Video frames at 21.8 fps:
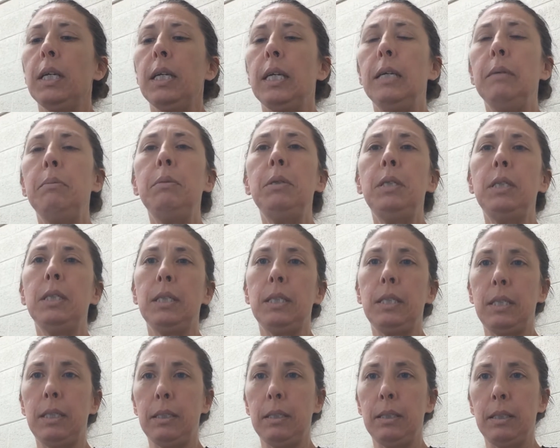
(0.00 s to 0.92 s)

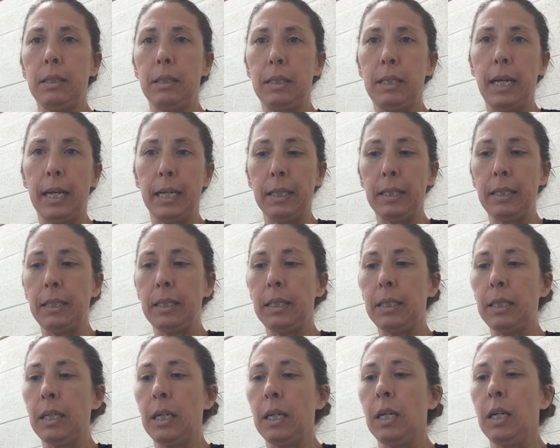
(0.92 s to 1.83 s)
Imagist
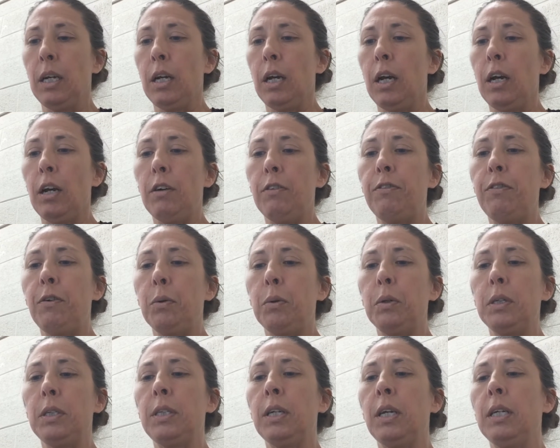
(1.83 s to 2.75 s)
texts
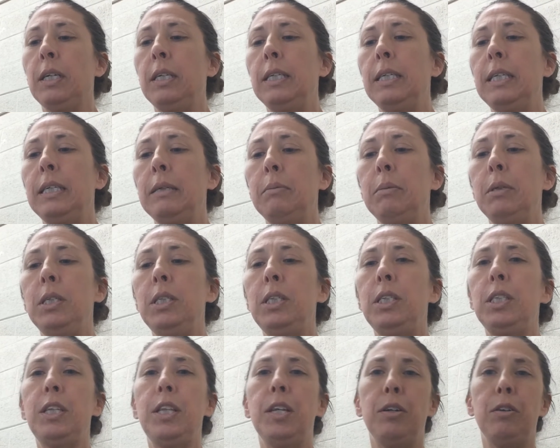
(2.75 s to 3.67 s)
focus on an
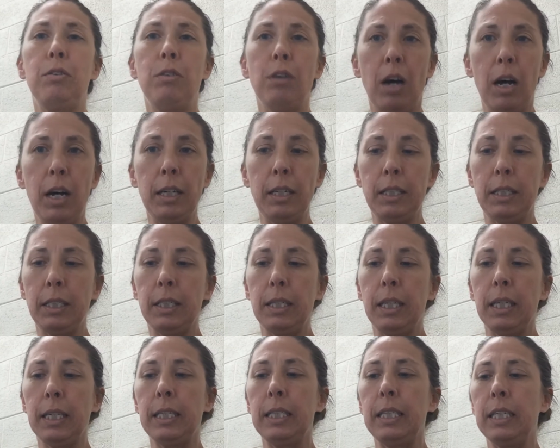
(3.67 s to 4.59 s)
image. They're not
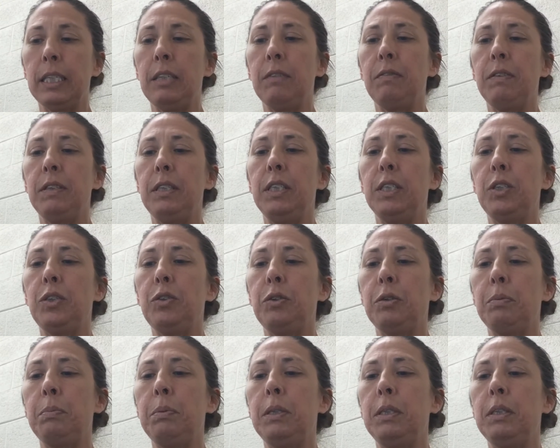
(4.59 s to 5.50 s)
excessively
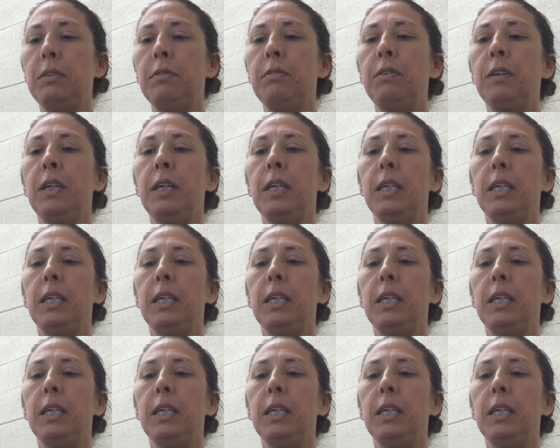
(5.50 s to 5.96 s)
descriptive.